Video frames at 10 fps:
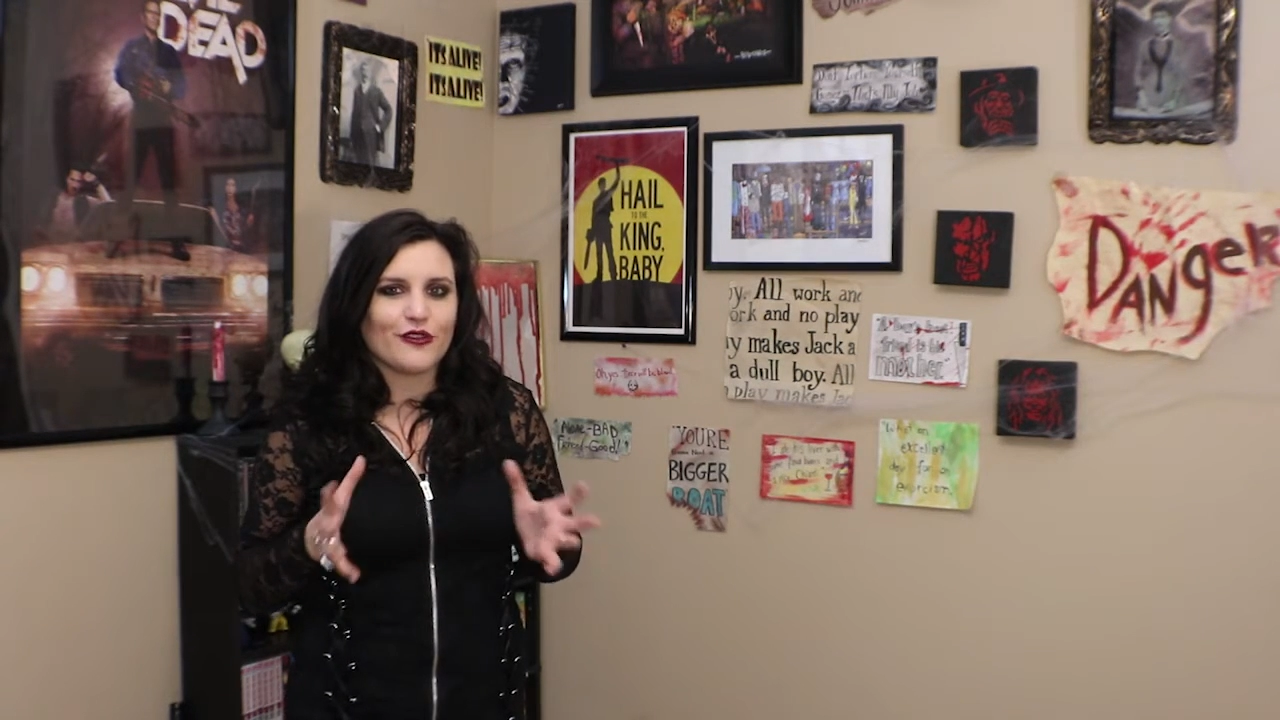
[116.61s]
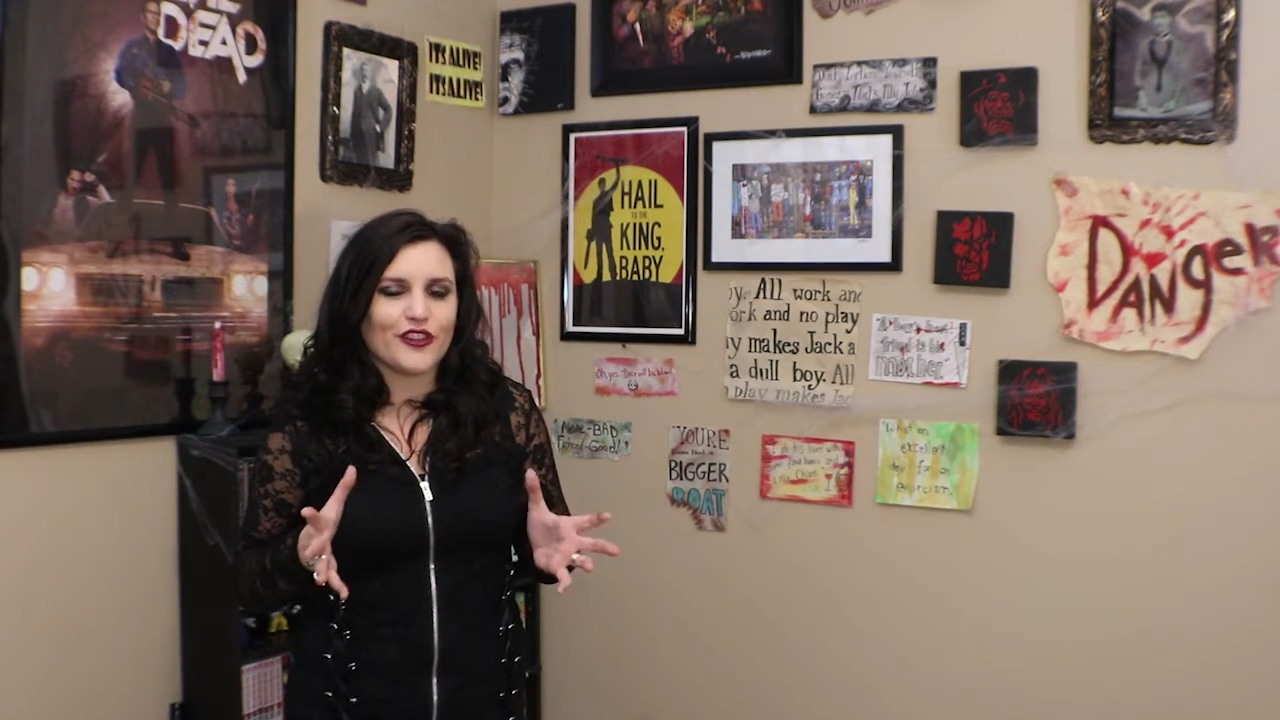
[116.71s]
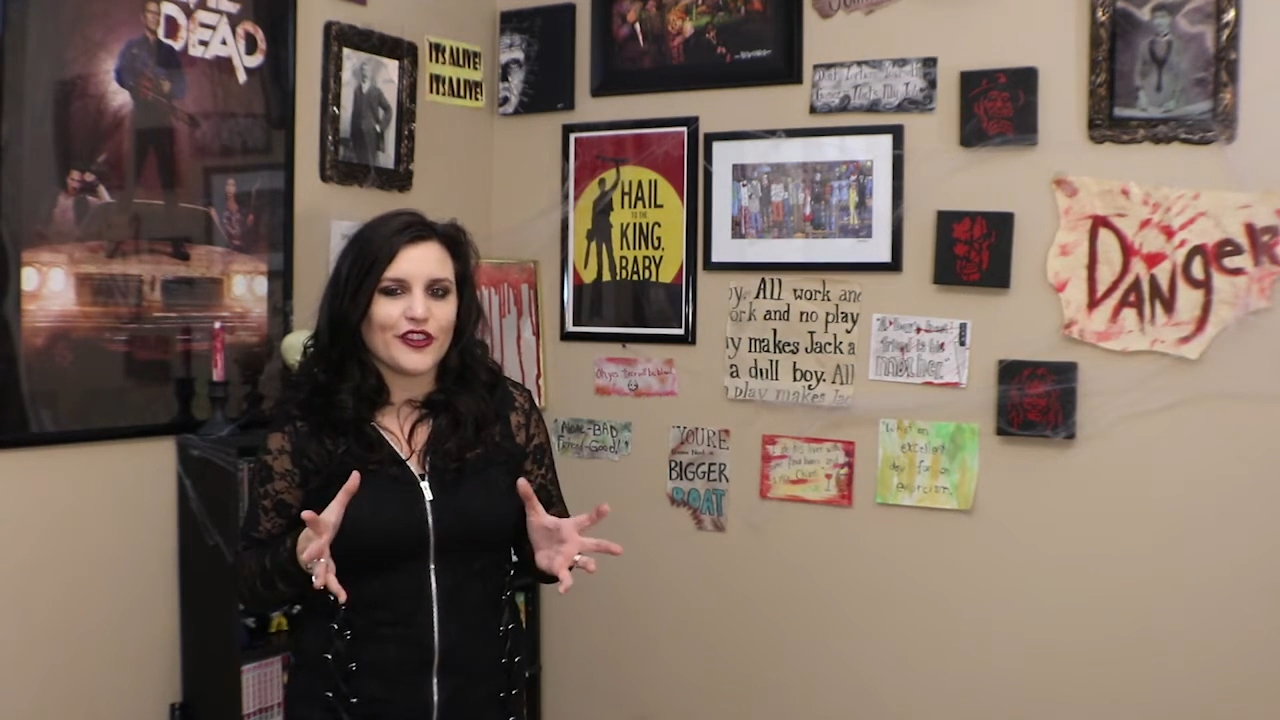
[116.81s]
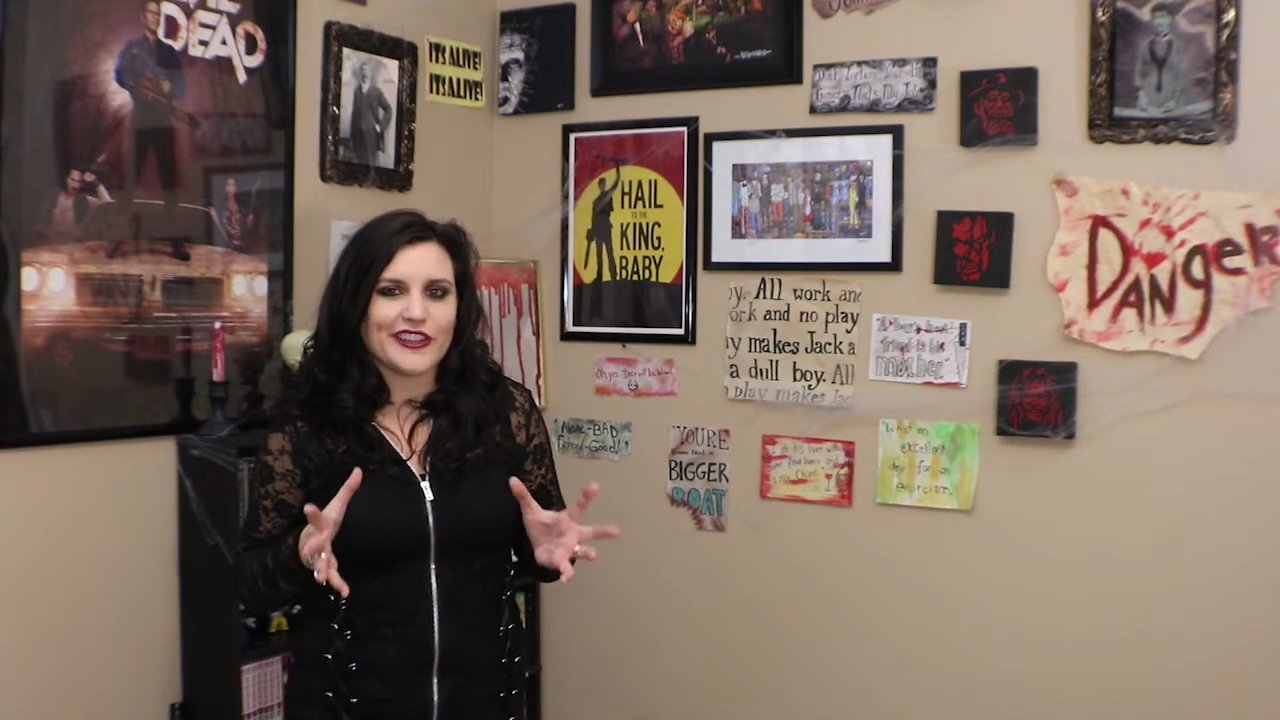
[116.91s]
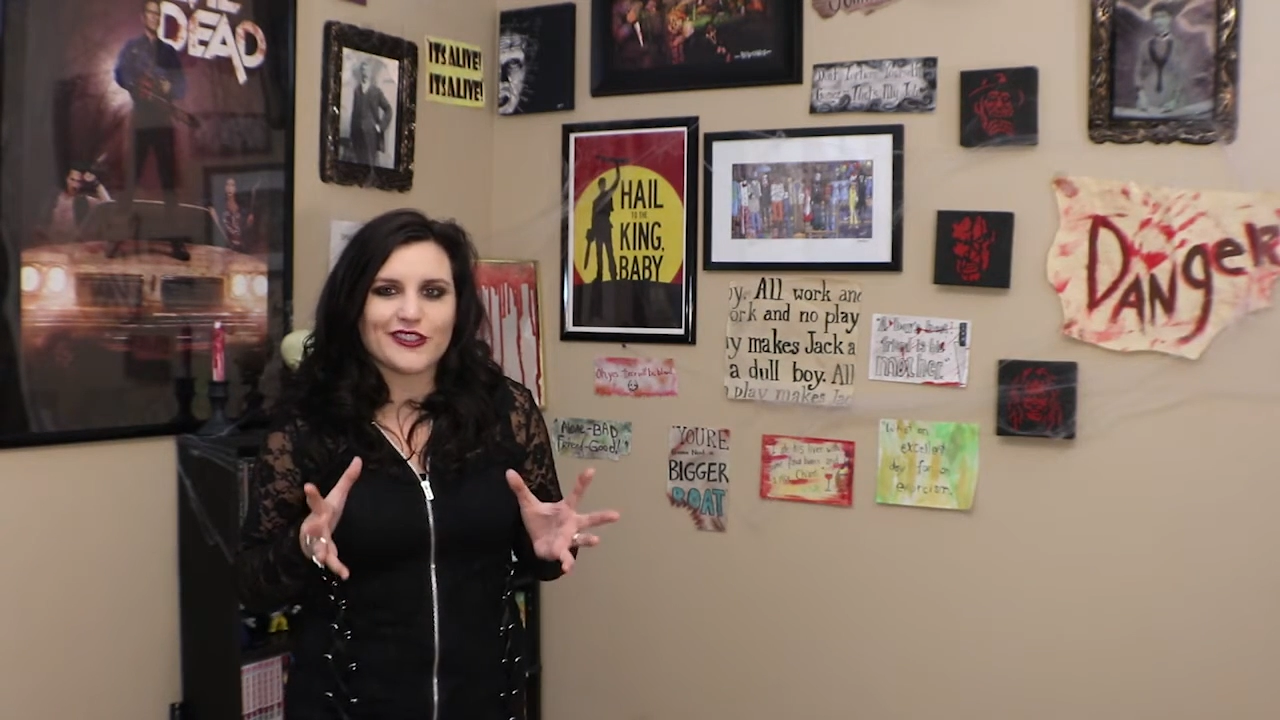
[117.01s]

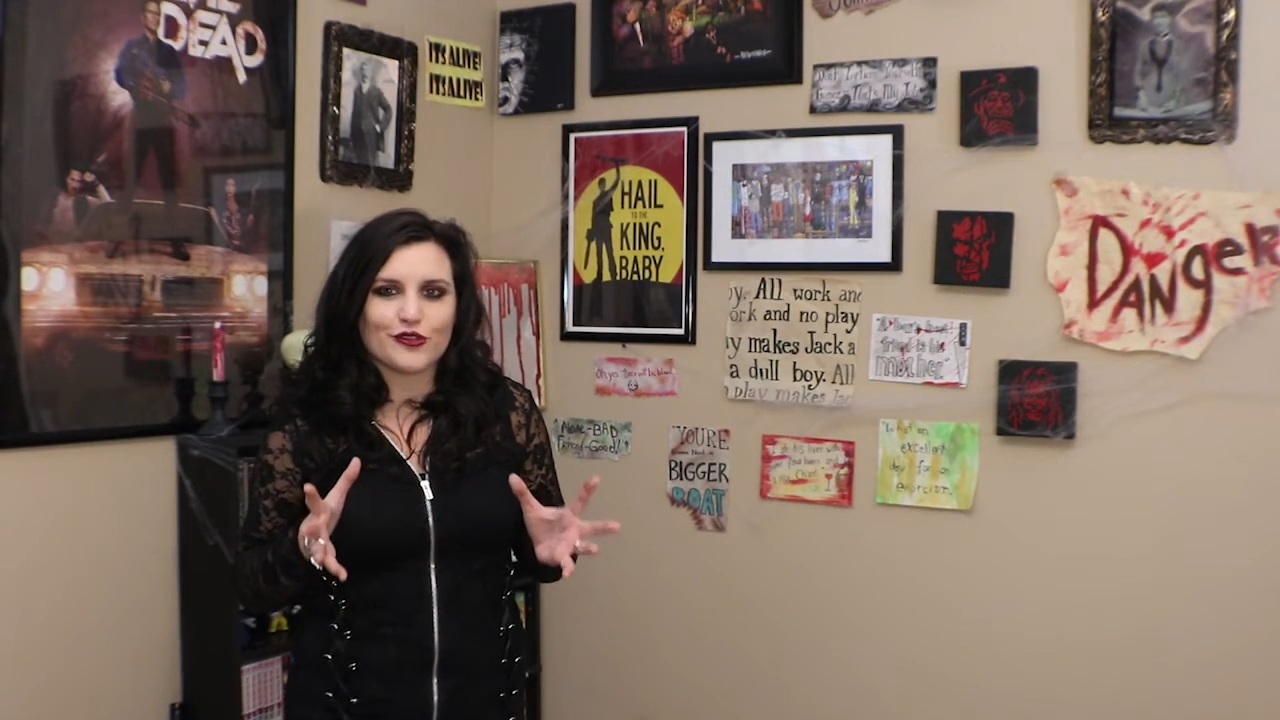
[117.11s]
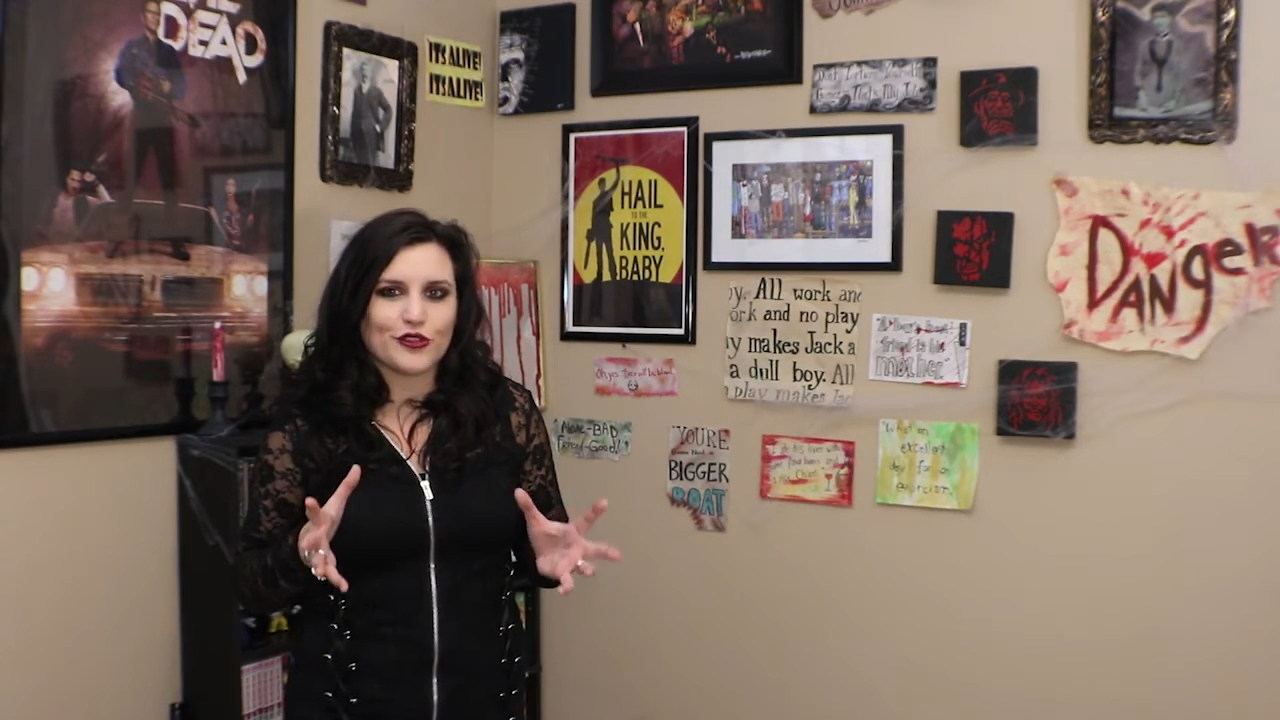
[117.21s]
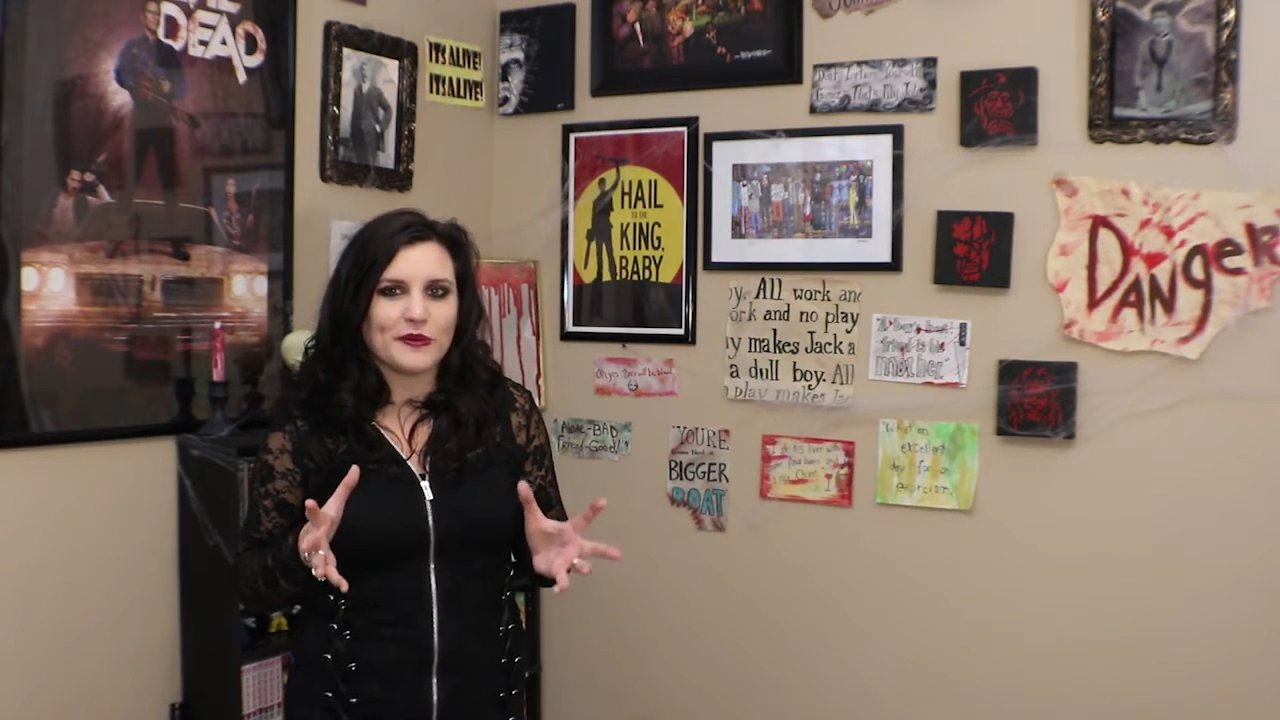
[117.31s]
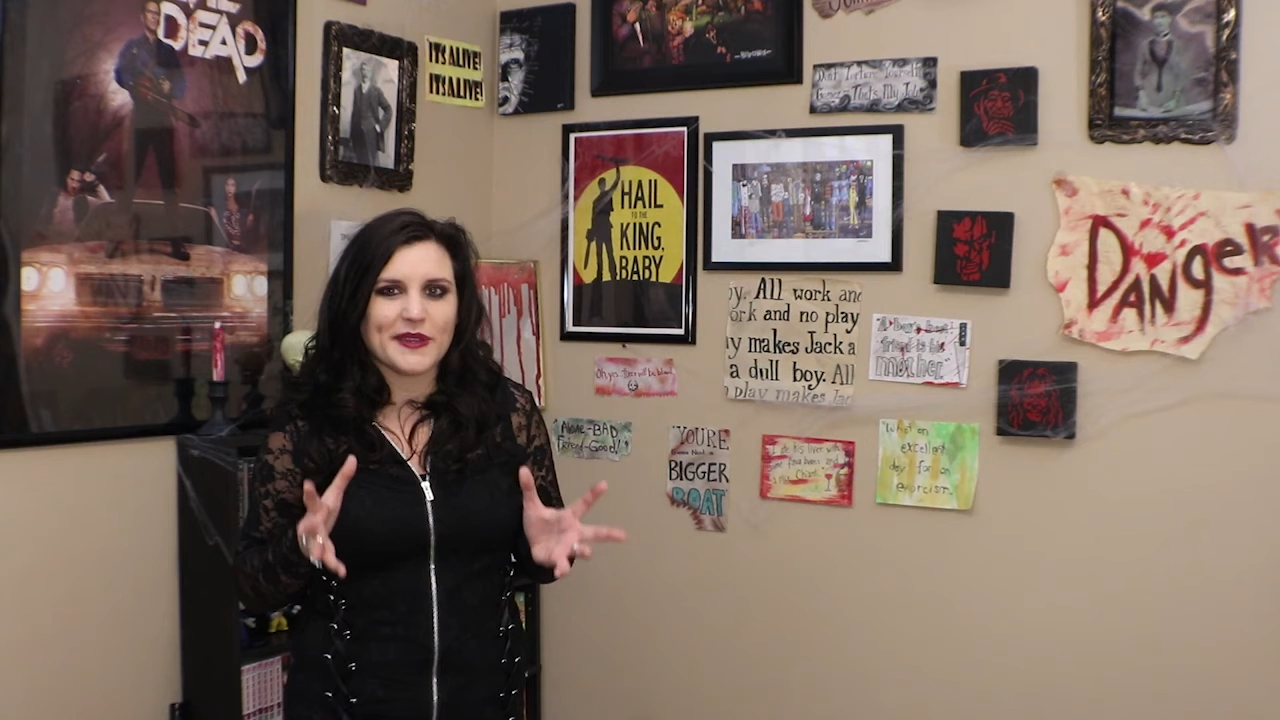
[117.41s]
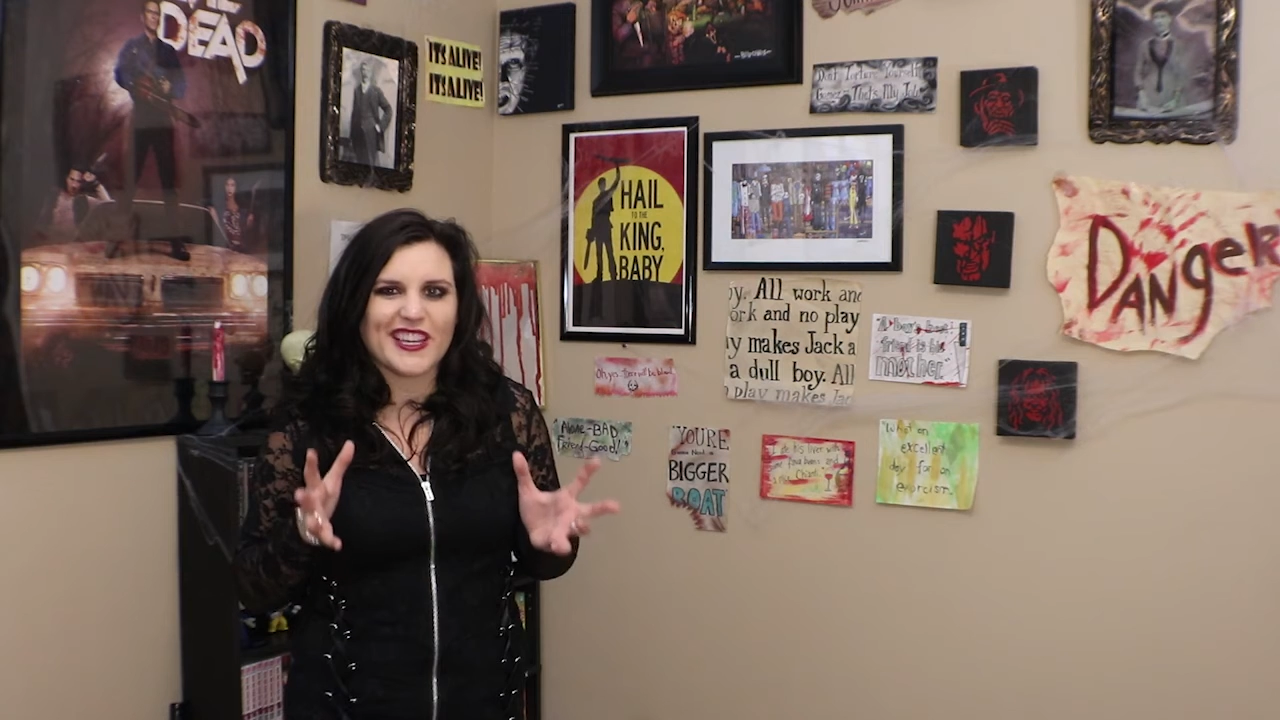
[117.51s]
feel
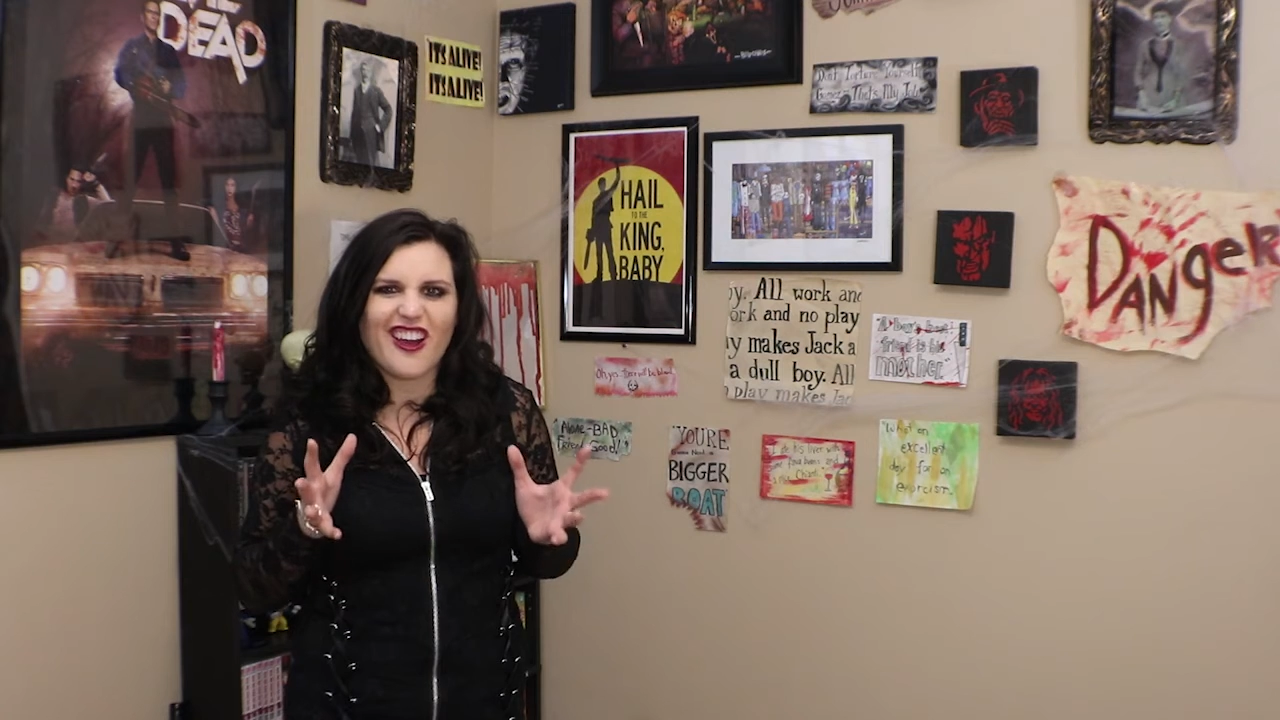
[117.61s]
extremely